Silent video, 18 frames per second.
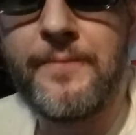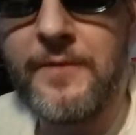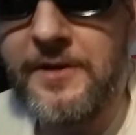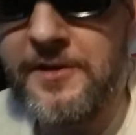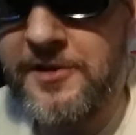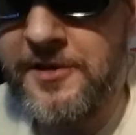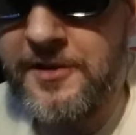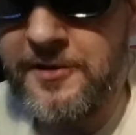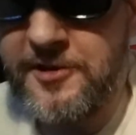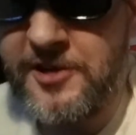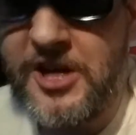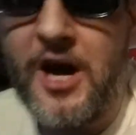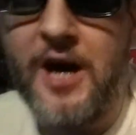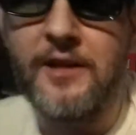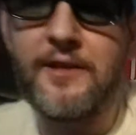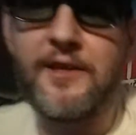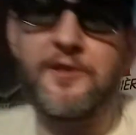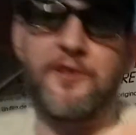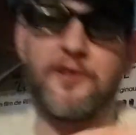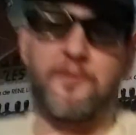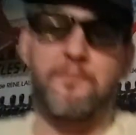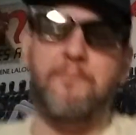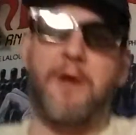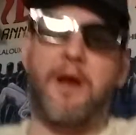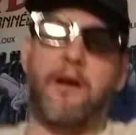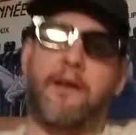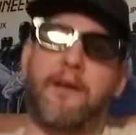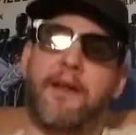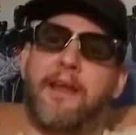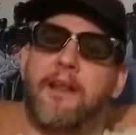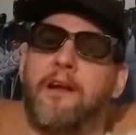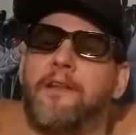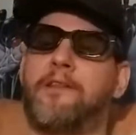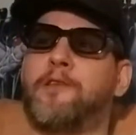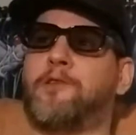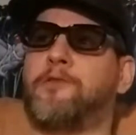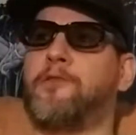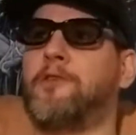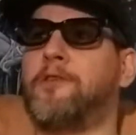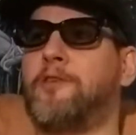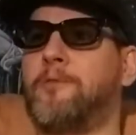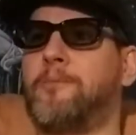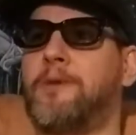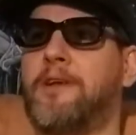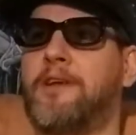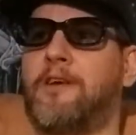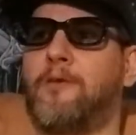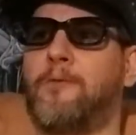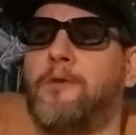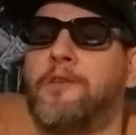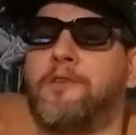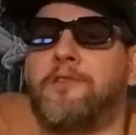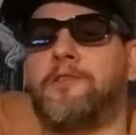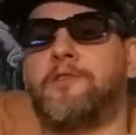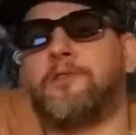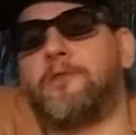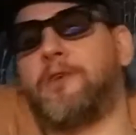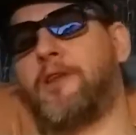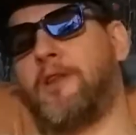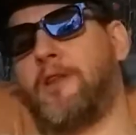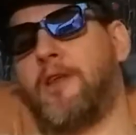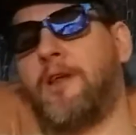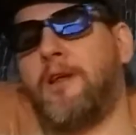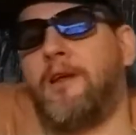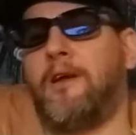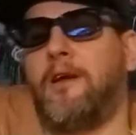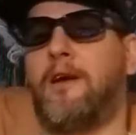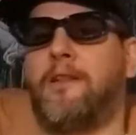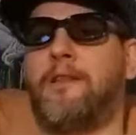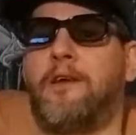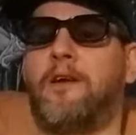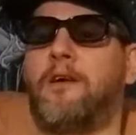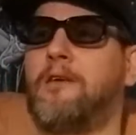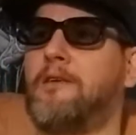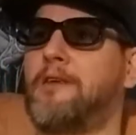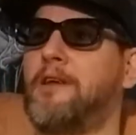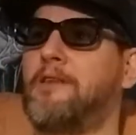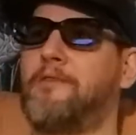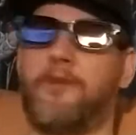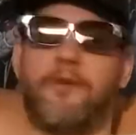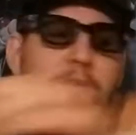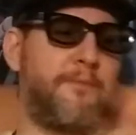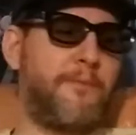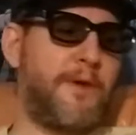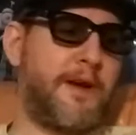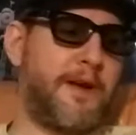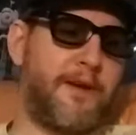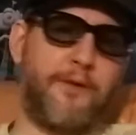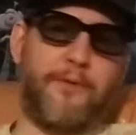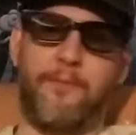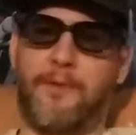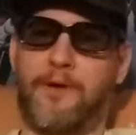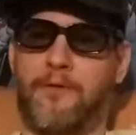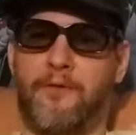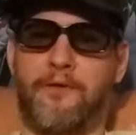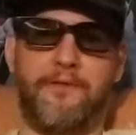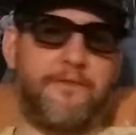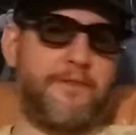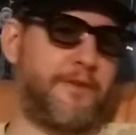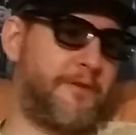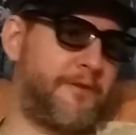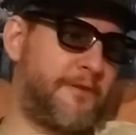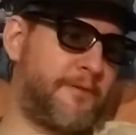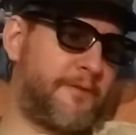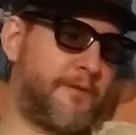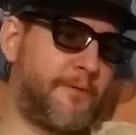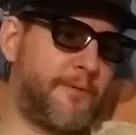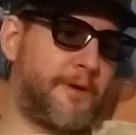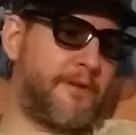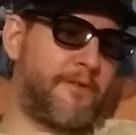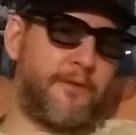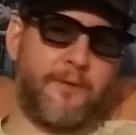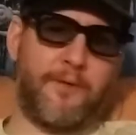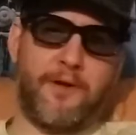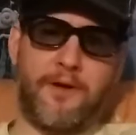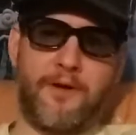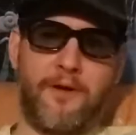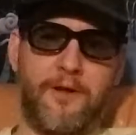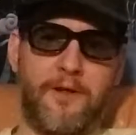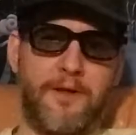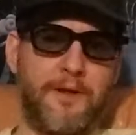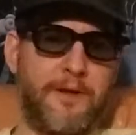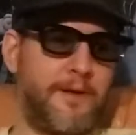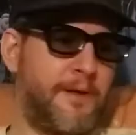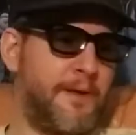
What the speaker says: Let's just marinate on this for a little bit here. We'll listen to it, and then I'll give you my review or whatever you want to call it.